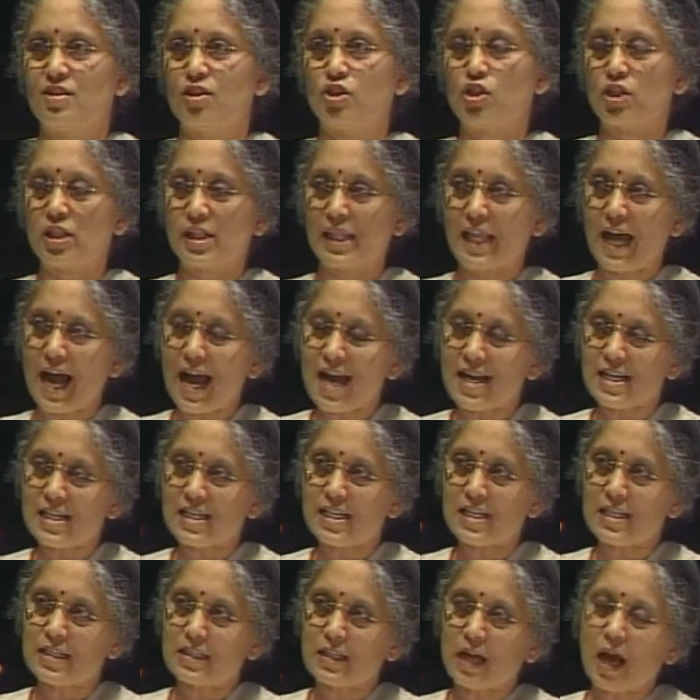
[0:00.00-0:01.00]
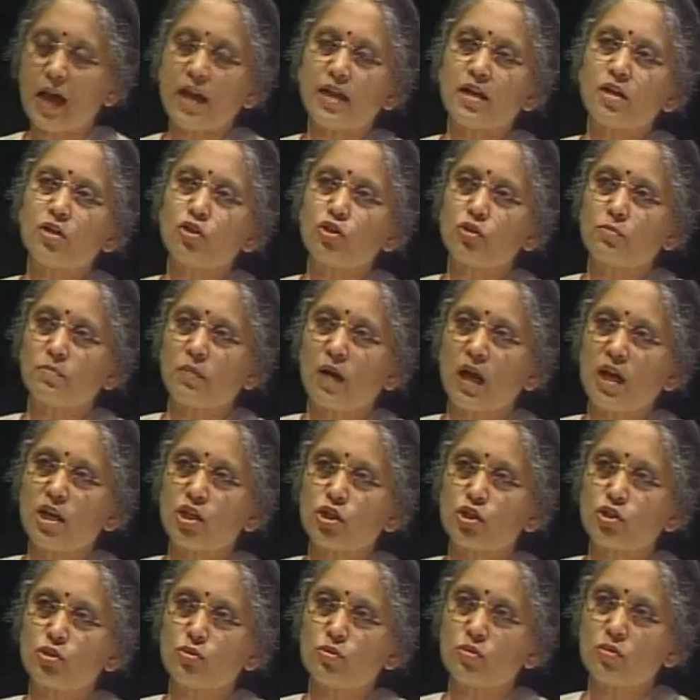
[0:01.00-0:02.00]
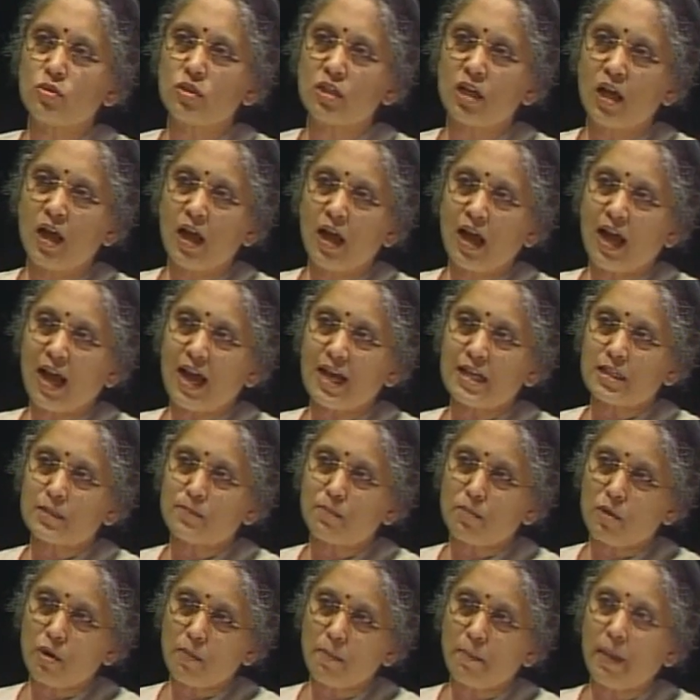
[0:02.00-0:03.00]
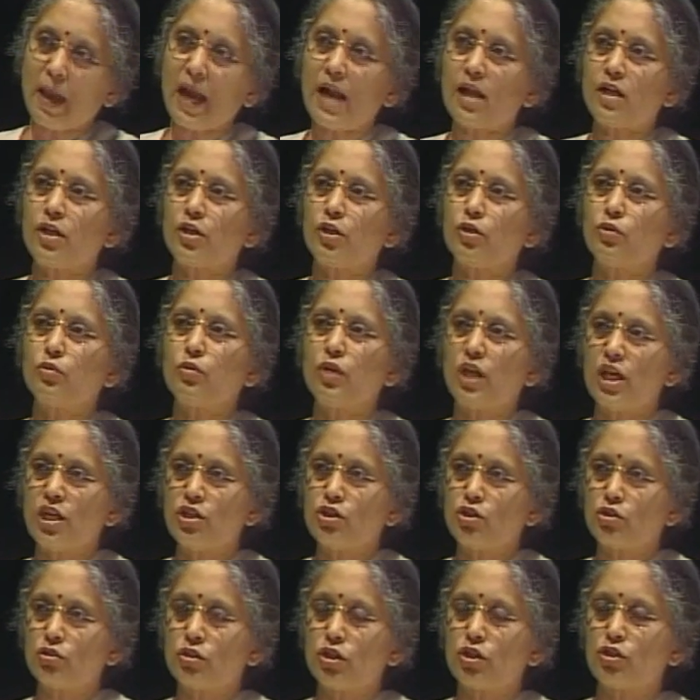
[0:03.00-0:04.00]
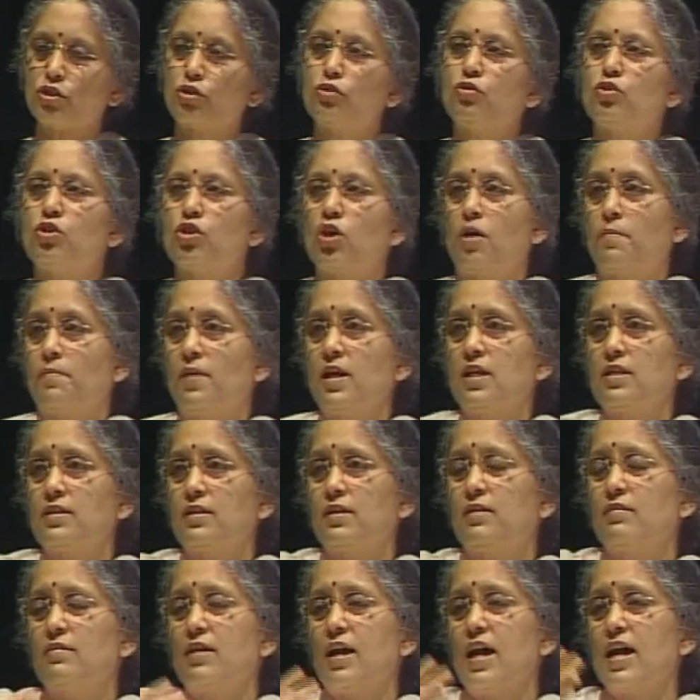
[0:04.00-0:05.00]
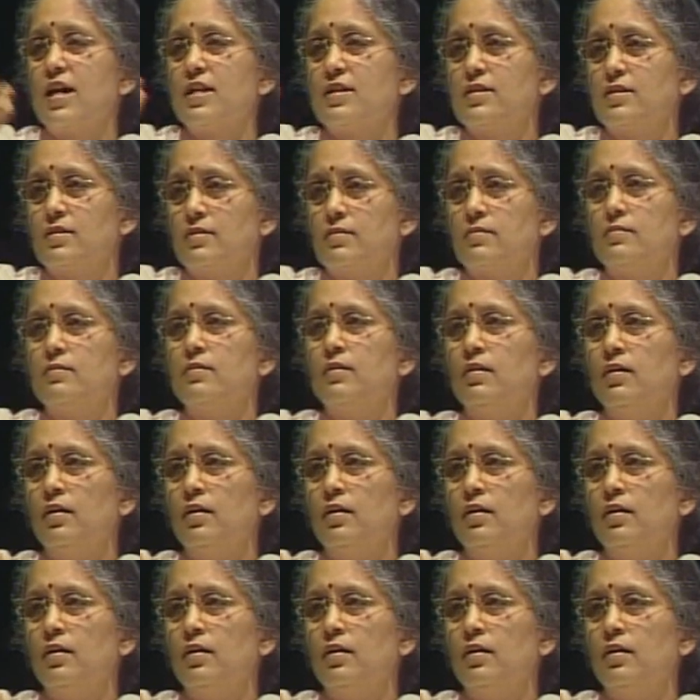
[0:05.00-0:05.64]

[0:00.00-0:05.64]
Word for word: So that desire to buy shoes has propelled you into the shoe shop, has, has